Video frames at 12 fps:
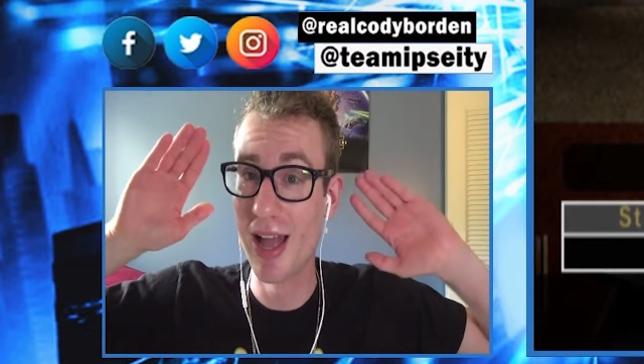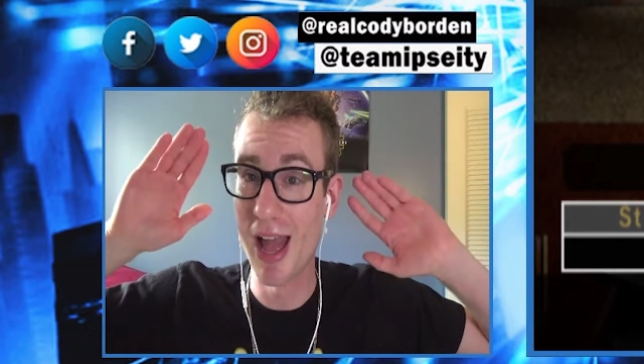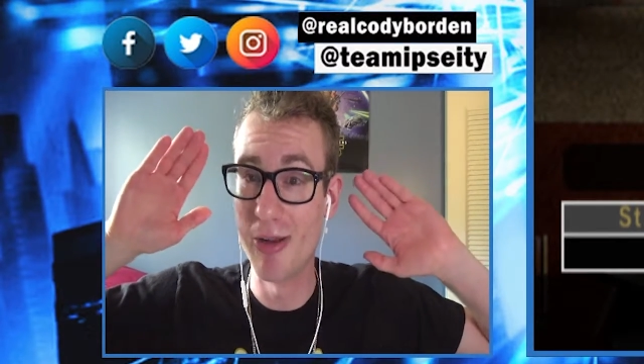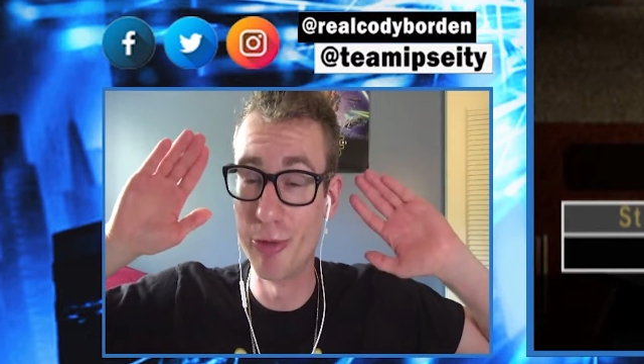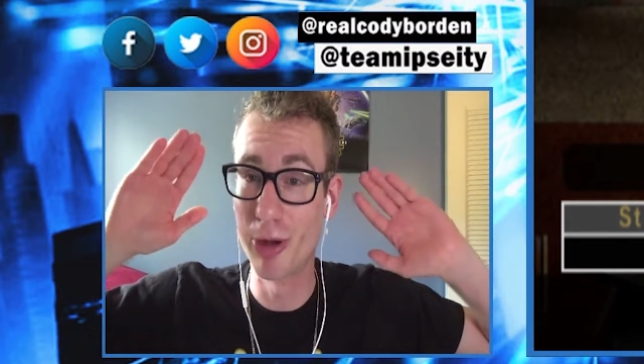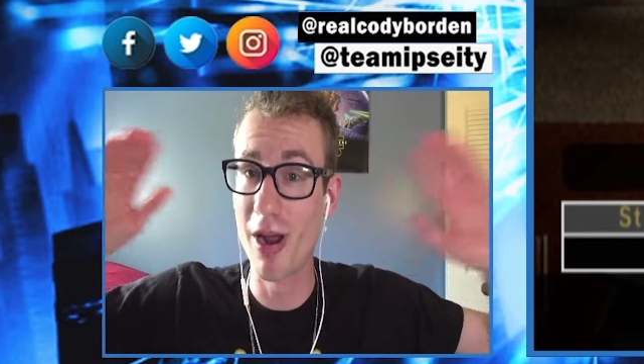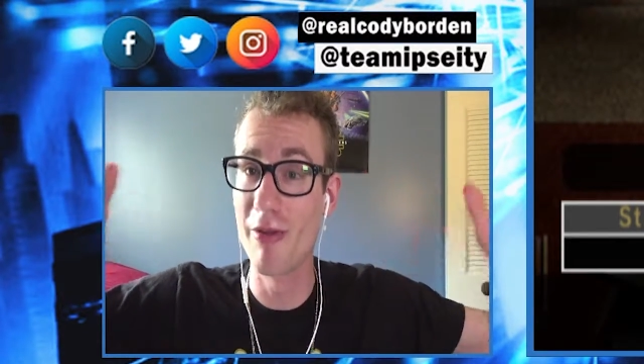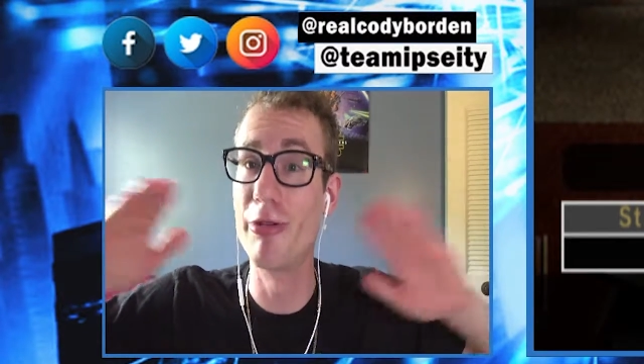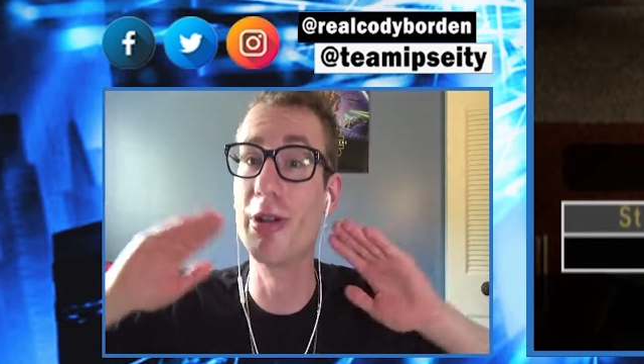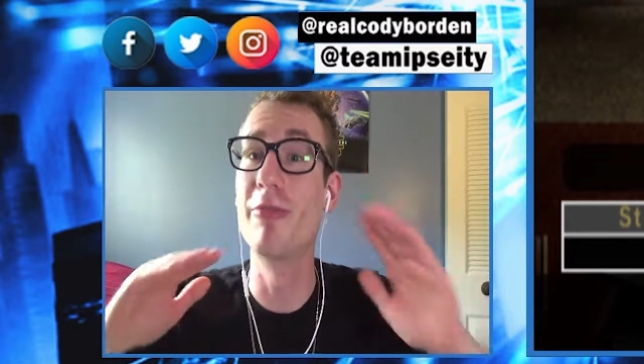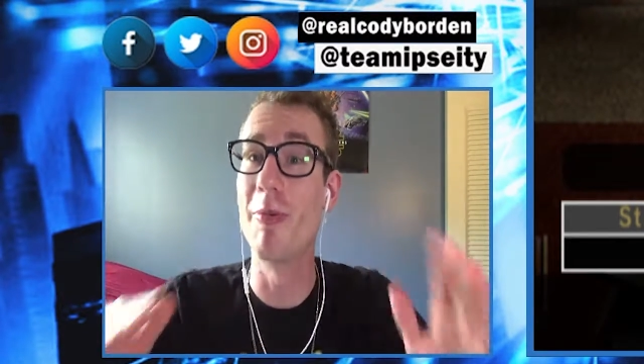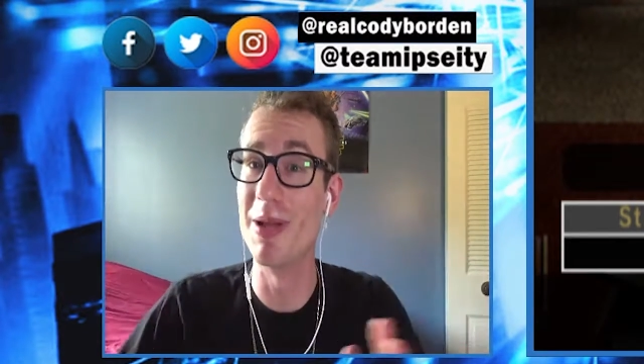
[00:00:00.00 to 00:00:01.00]
and
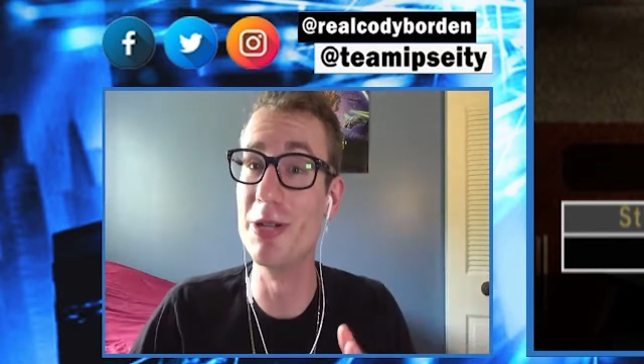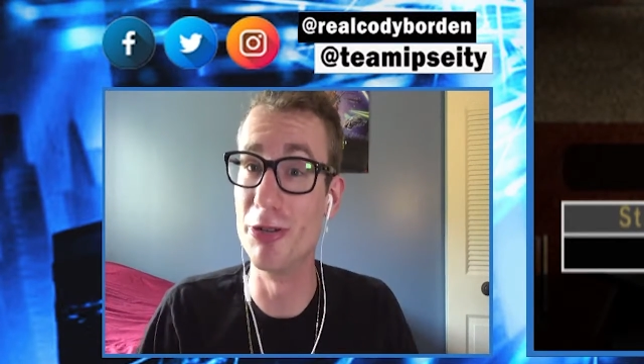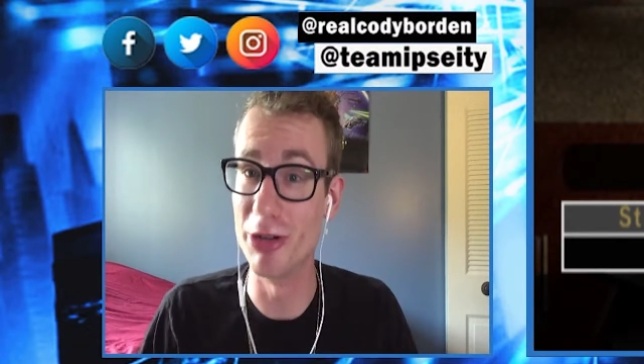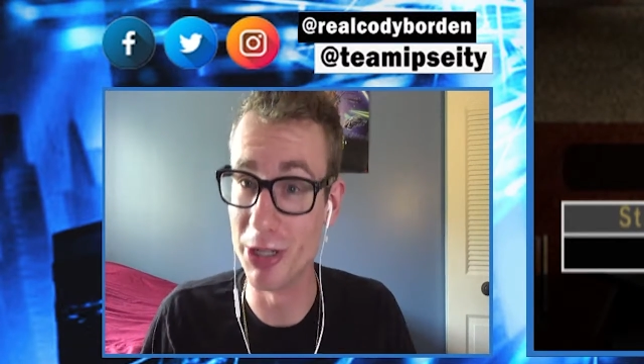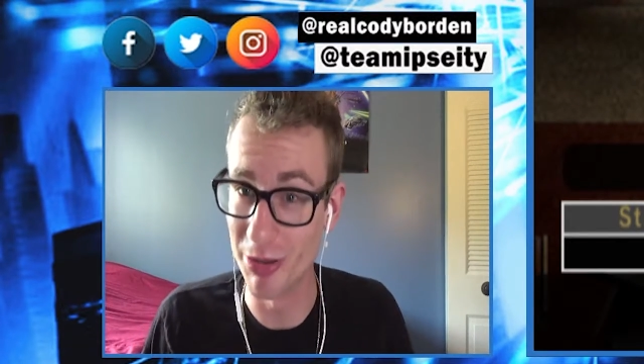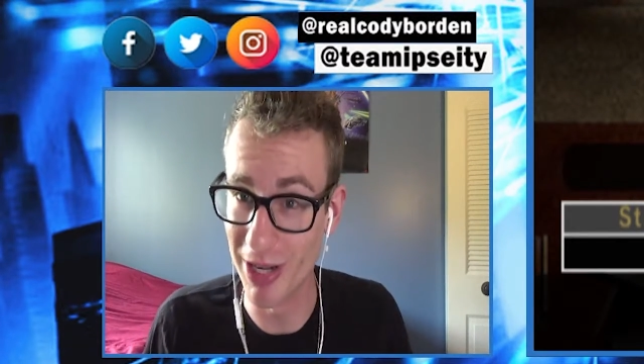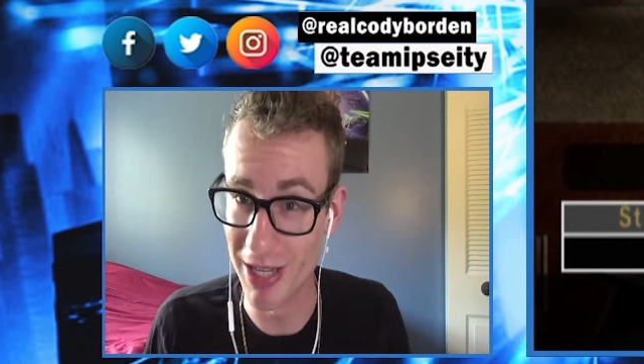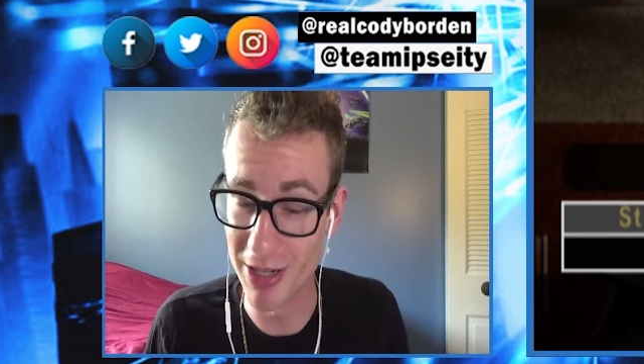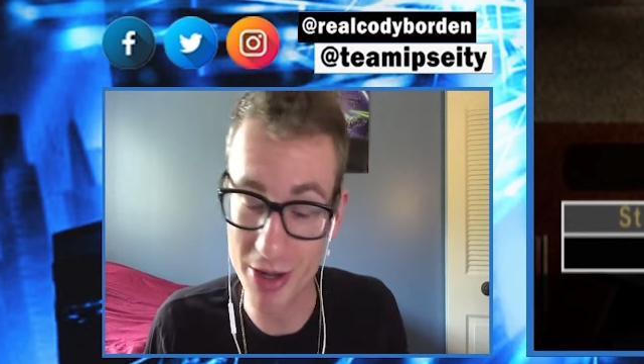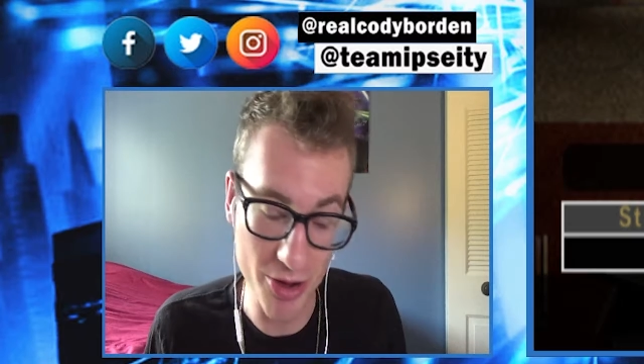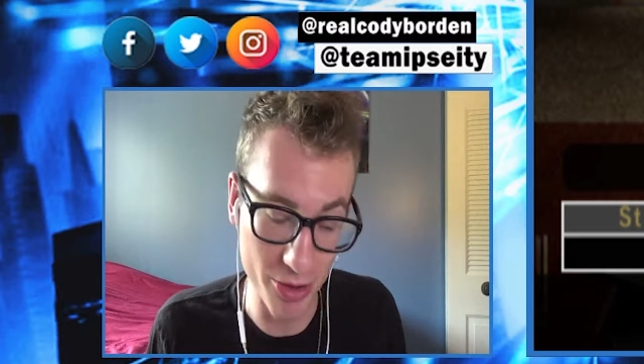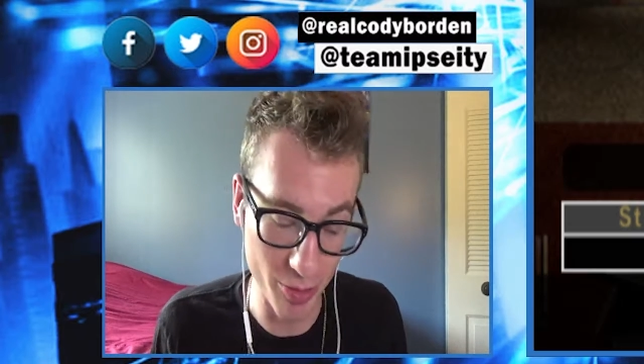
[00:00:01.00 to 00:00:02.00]
recovering from injuries we need to do,